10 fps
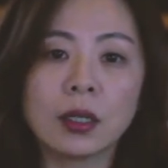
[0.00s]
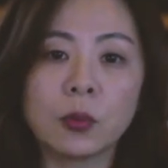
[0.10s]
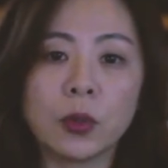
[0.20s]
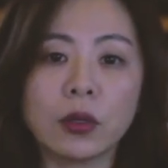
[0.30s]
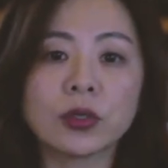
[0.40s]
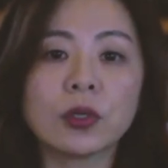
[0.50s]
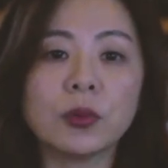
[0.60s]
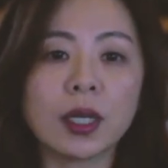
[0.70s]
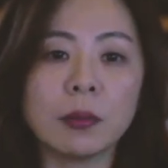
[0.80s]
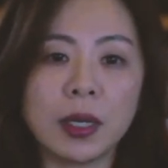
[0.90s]
We also
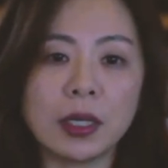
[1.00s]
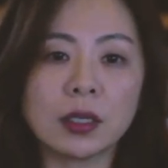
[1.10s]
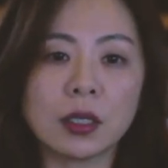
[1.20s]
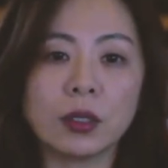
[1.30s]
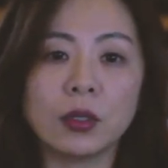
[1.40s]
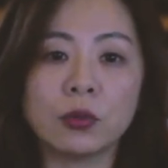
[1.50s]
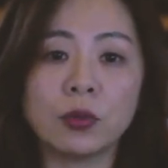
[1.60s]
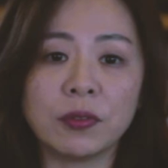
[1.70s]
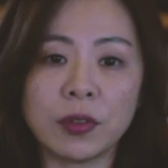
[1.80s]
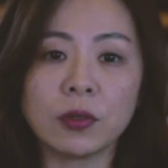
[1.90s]
recommend you
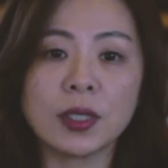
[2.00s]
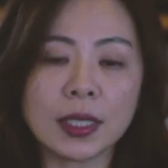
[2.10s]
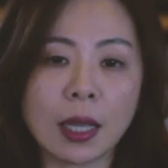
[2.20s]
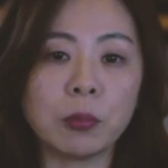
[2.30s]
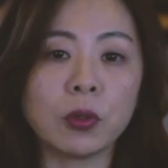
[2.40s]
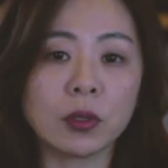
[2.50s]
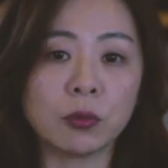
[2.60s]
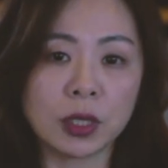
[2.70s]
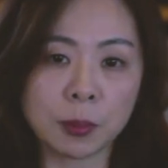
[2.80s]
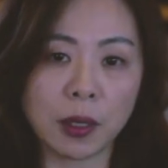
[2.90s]
review the sample
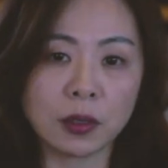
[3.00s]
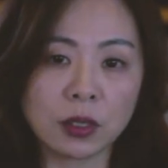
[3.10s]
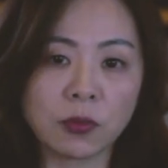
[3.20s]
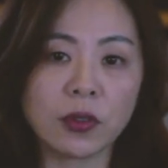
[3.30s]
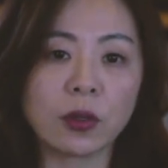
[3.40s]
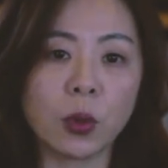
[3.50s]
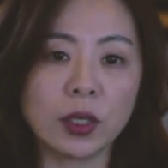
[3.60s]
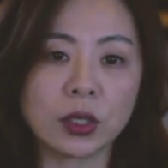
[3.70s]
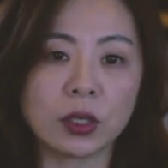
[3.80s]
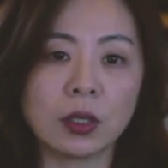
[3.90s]
response for the
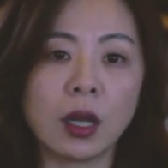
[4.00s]
question